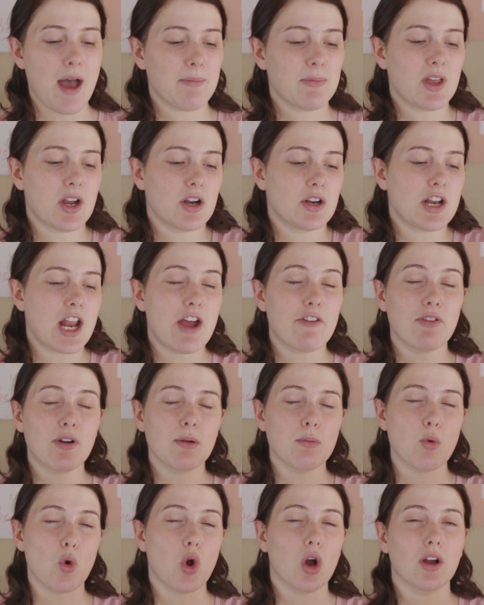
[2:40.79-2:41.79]
they're
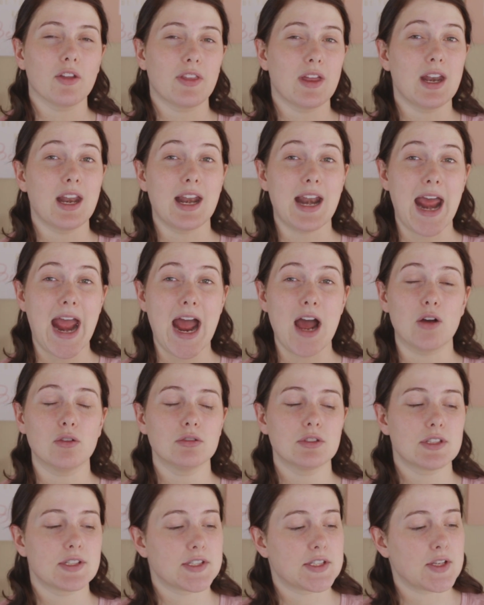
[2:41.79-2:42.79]
never more than an
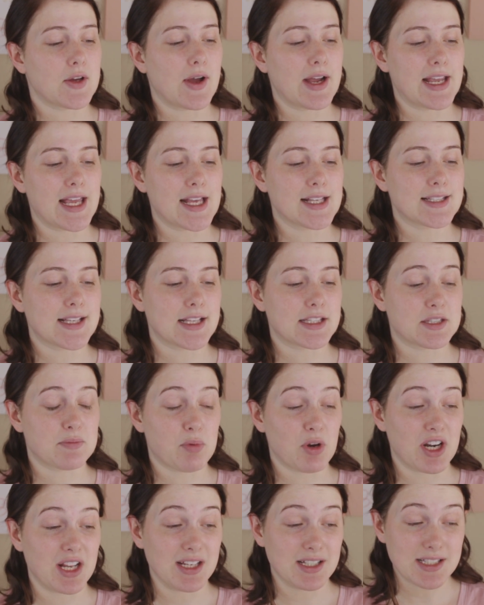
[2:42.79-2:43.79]
ounce. So I guess that's
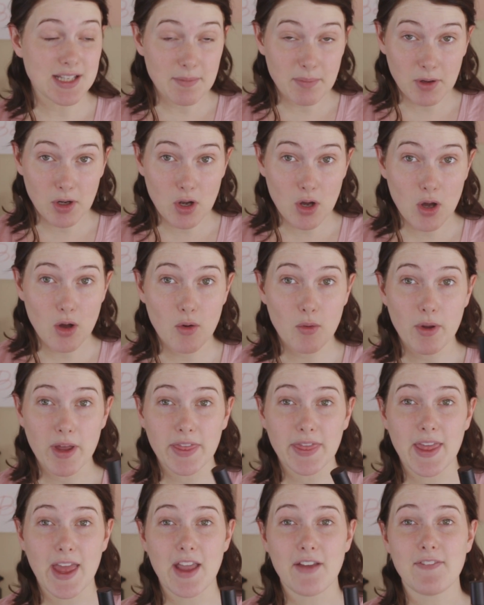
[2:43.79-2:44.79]
pretty typical
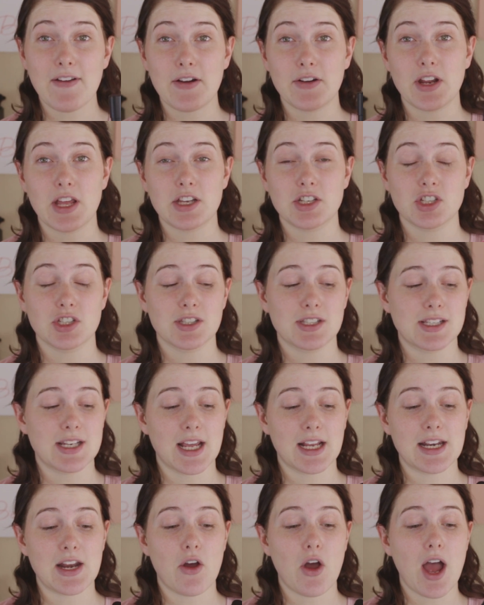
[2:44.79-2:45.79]
with a foundation
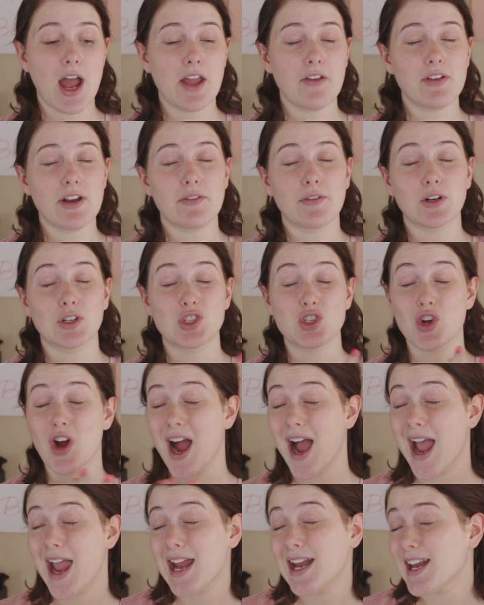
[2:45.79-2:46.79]
stick. Now, I've never
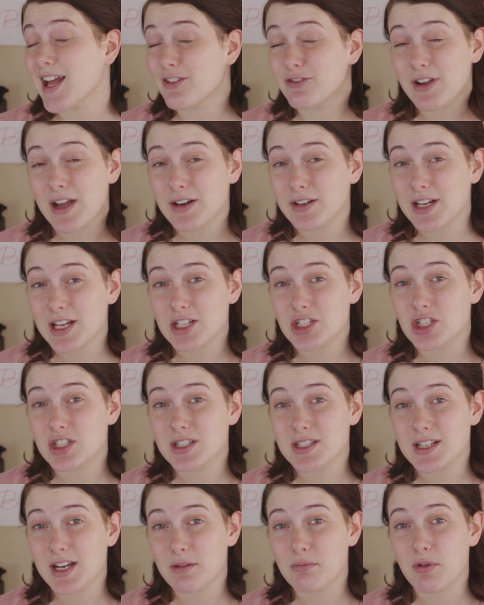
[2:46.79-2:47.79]
tried a foundation
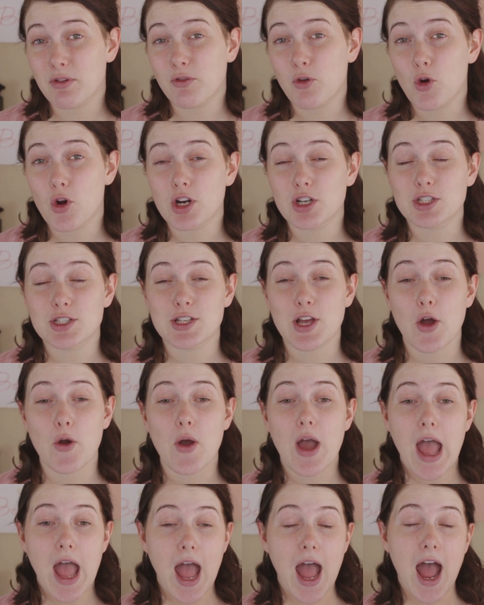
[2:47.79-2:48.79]
stick before,
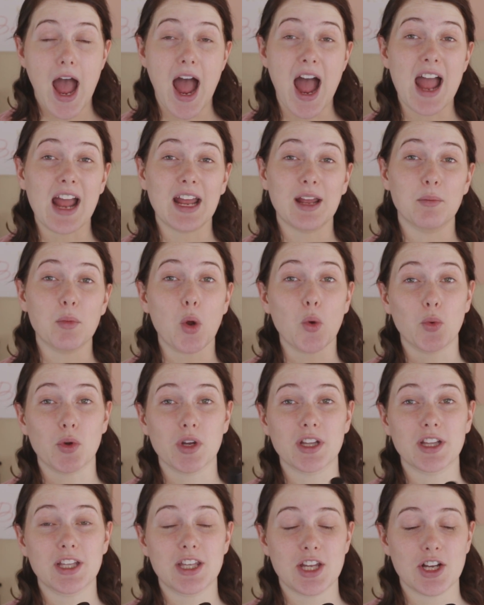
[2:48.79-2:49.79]
so I'm
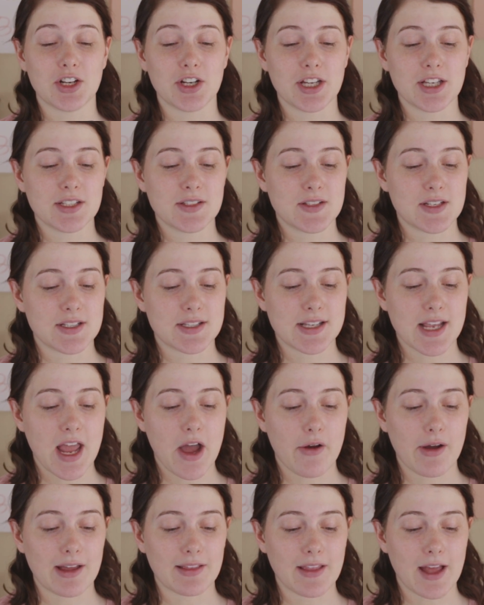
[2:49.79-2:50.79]
really curious to see
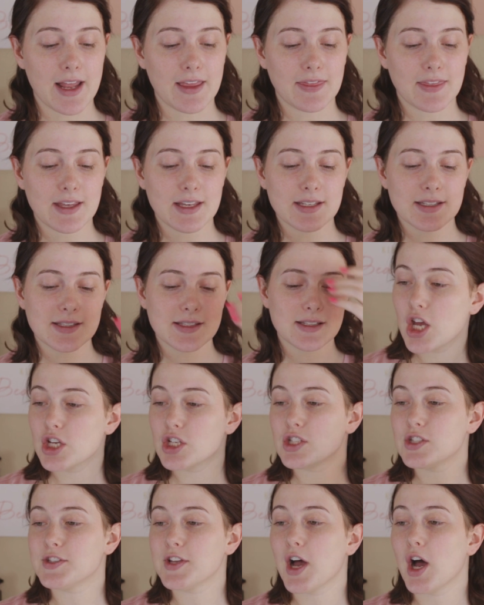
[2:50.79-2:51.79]
how I like this.
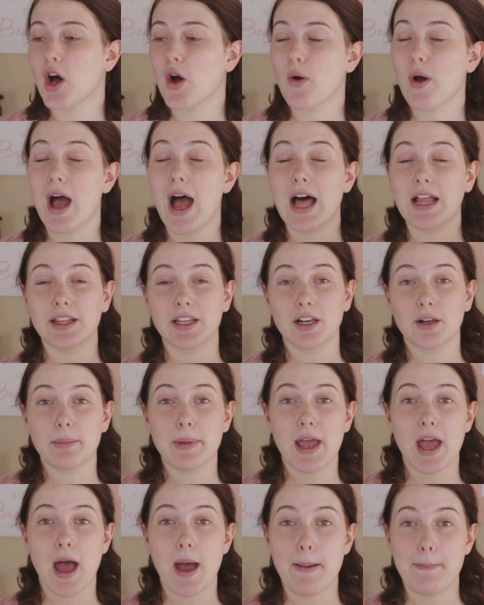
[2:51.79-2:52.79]
So a little
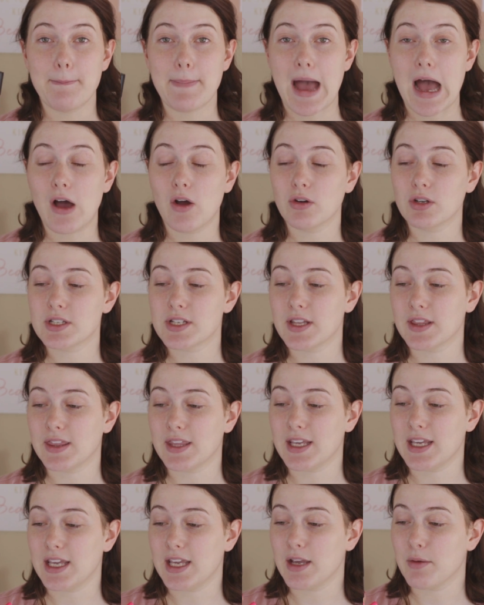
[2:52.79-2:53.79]
bit about
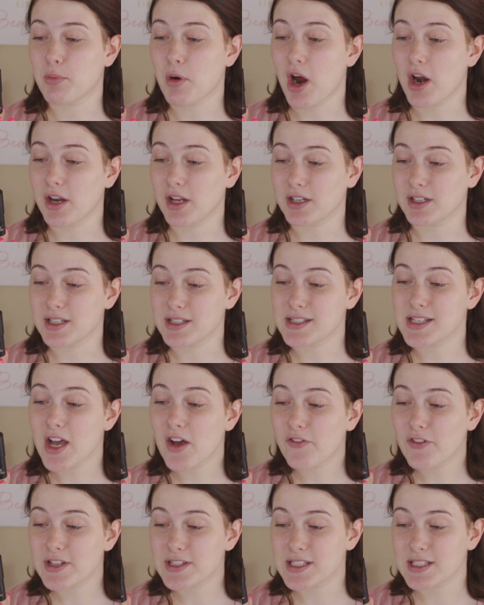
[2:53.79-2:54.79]
the product
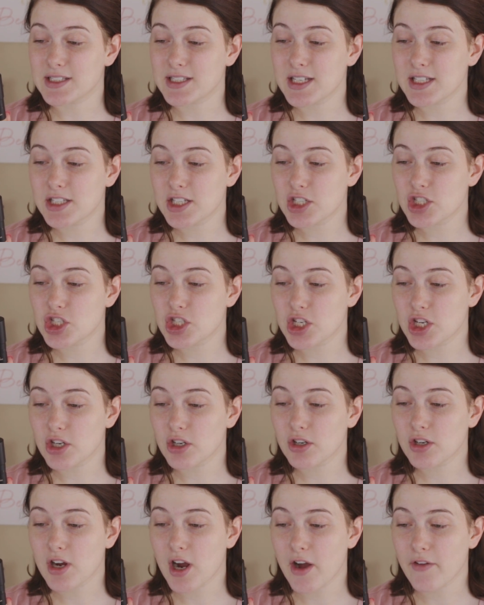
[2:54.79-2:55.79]
itself. It's a tinted
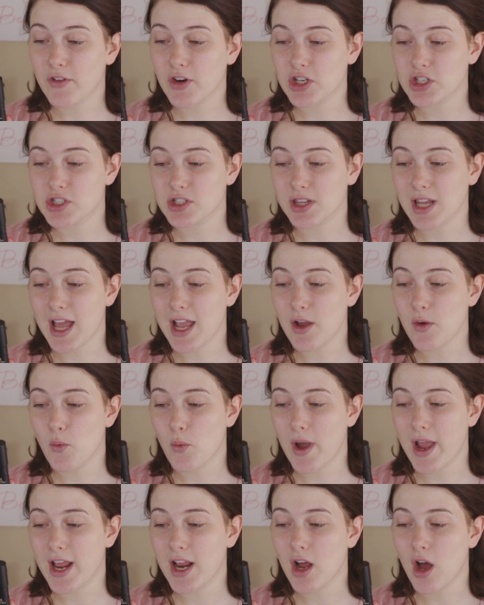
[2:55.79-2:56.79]
sheer coverage,
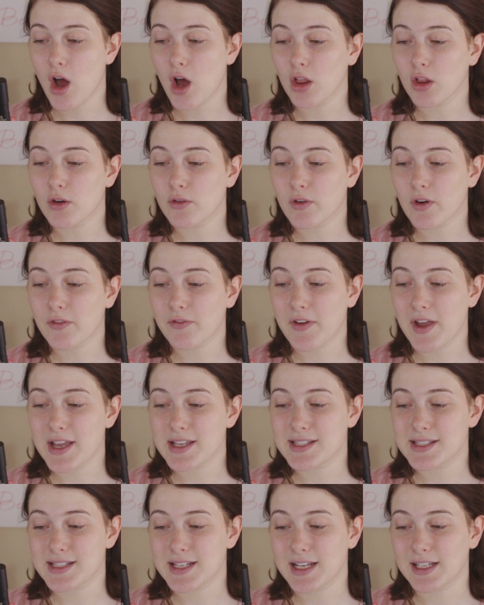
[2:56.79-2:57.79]
lightweight, all over
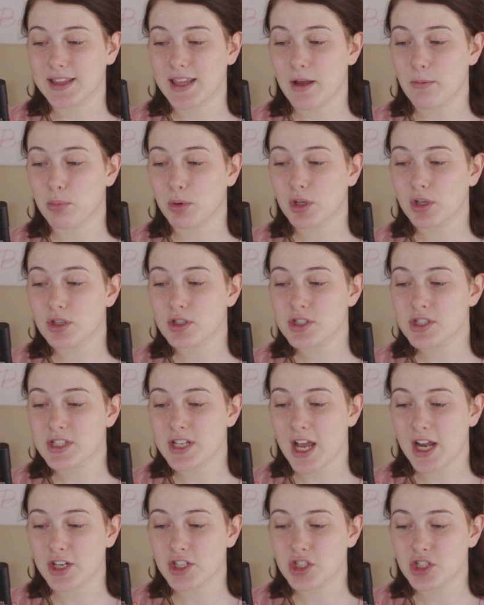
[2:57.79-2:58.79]
face stick that blurs
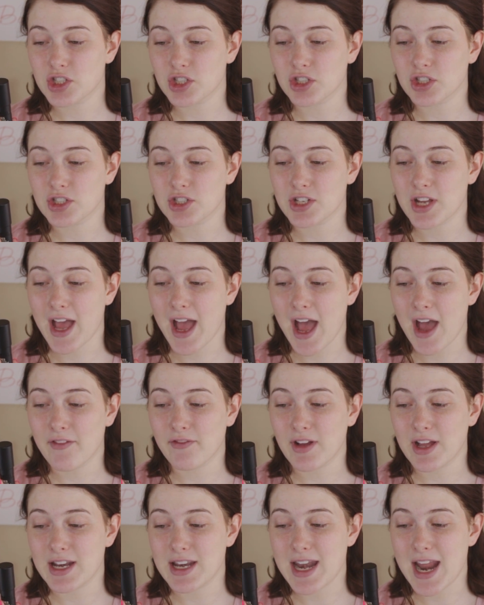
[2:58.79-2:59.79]
texture to
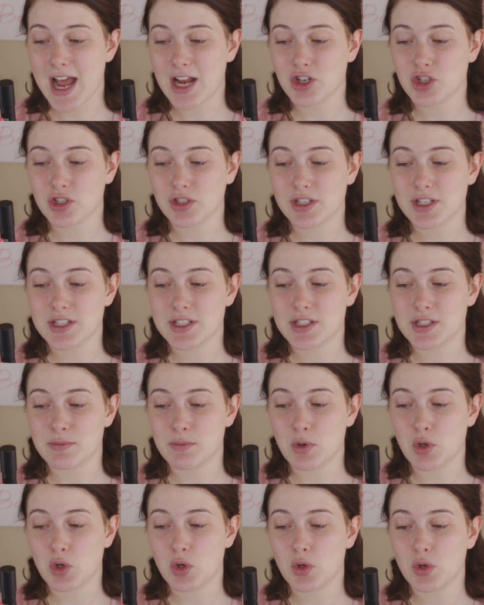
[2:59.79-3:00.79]
have a naturally
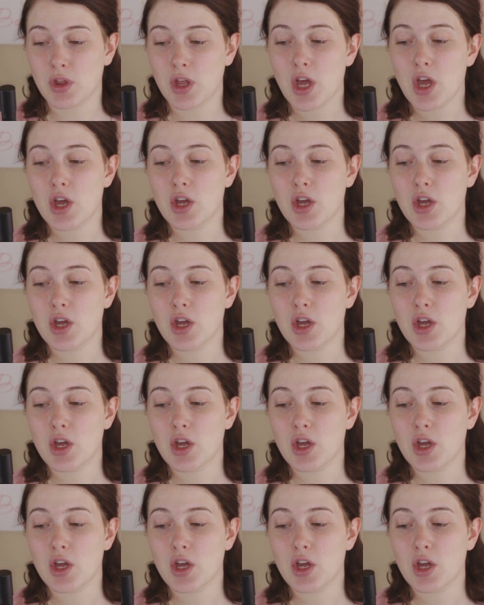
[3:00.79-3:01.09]
smooth,